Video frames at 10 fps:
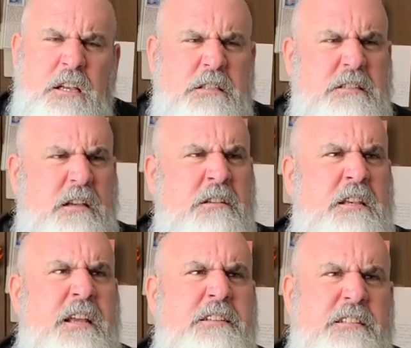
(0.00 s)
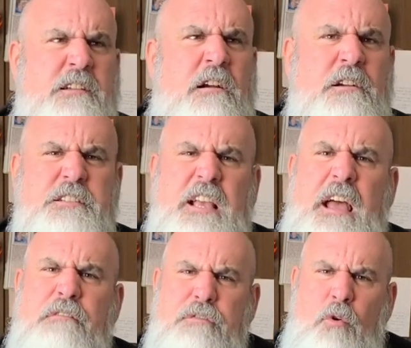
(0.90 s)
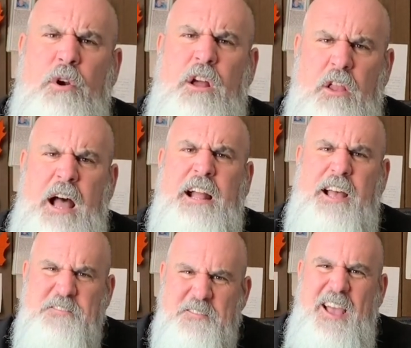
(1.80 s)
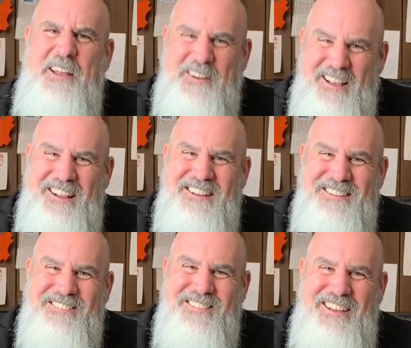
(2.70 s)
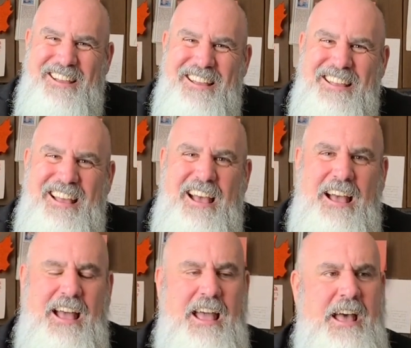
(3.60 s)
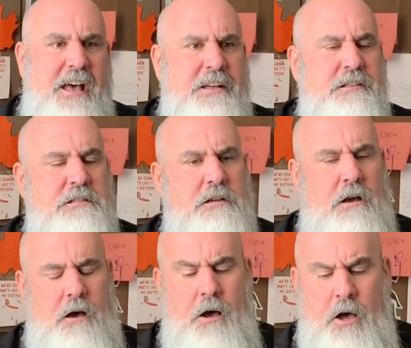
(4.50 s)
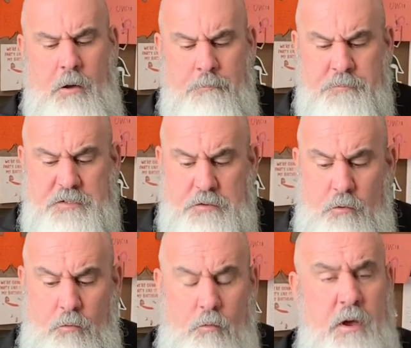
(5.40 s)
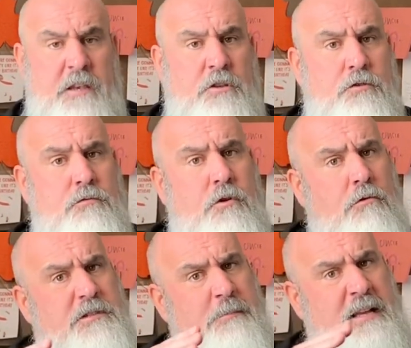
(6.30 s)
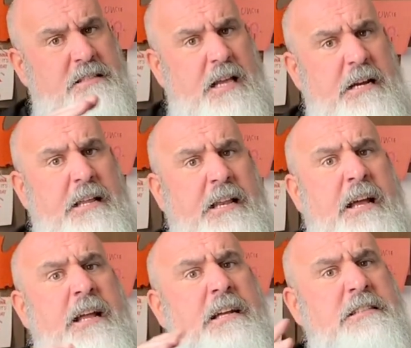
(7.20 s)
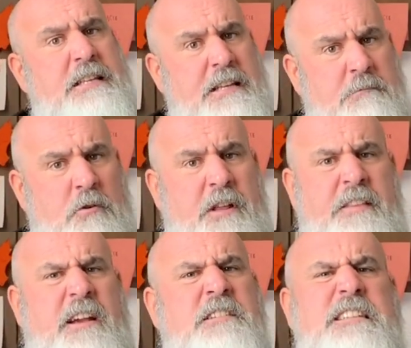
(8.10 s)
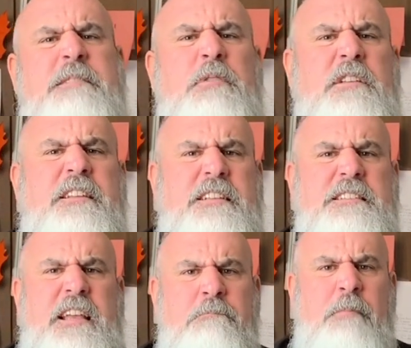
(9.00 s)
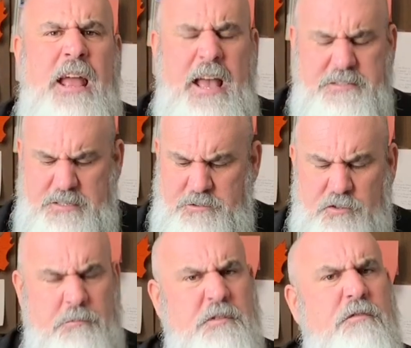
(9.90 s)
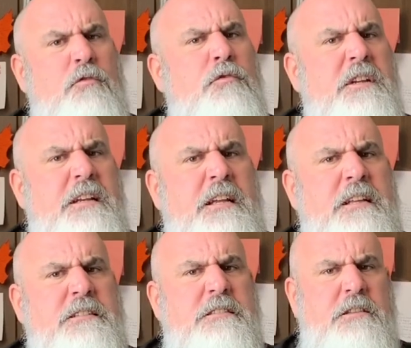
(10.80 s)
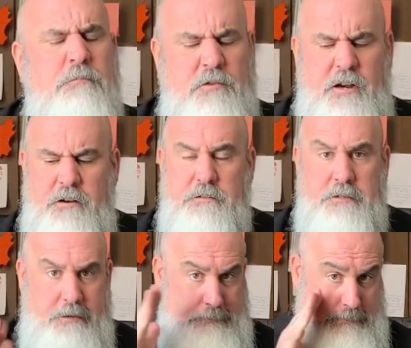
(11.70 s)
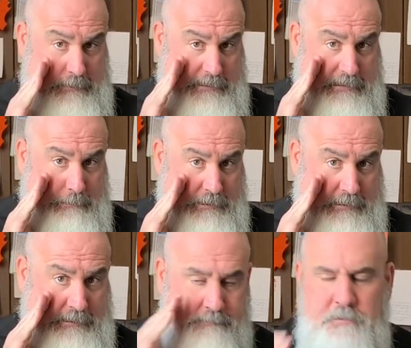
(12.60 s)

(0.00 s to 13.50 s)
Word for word: Sunday starts at 4 o'clock on Saturday okay and um, so when you go to mass saturday night and sunday morning they are typically the same mass in terms of the readings and the prayers and the homily